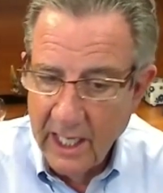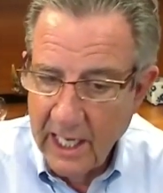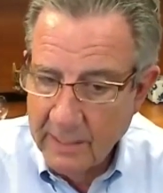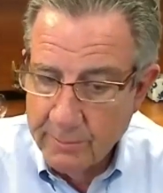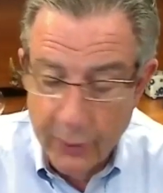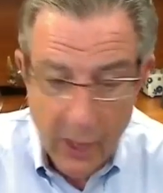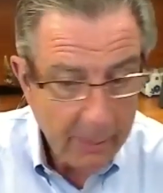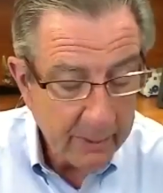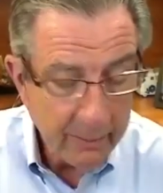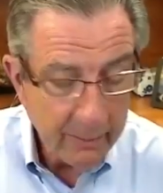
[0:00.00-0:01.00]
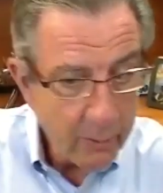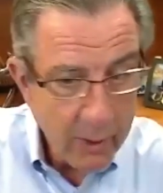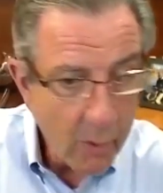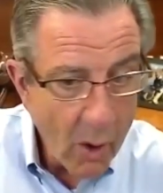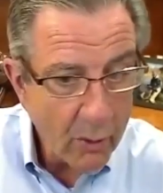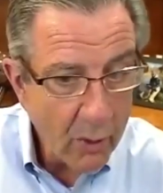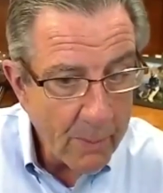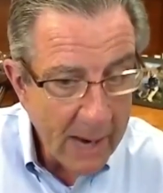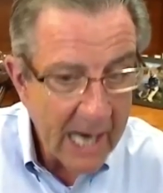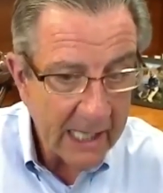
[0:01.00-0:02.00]
And probably we won't go
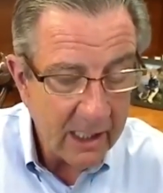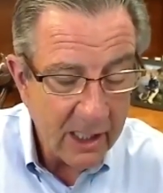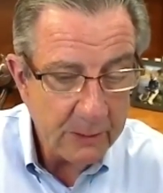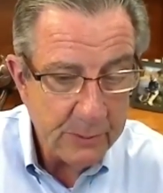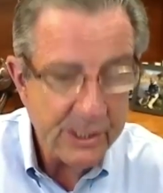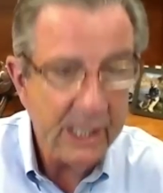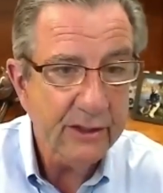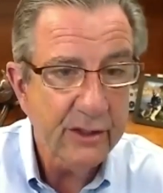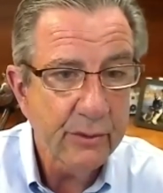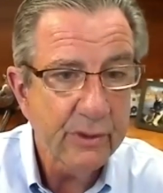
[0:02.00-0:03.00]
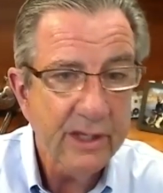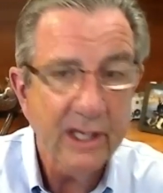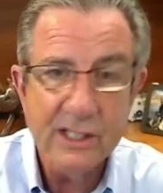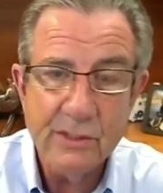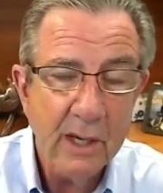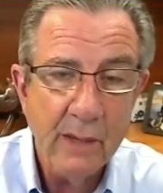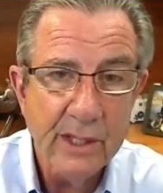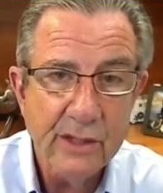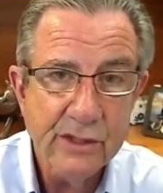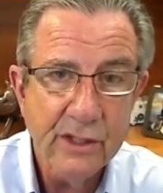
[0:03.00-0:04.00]
back 100% to doing things the way we
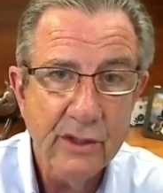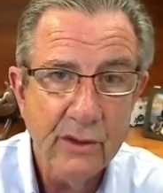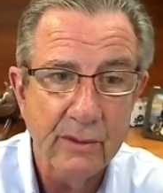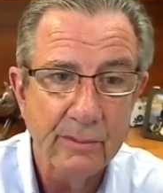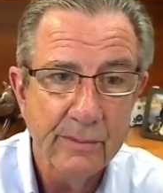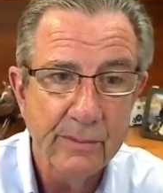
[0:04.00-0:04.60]
used to do them.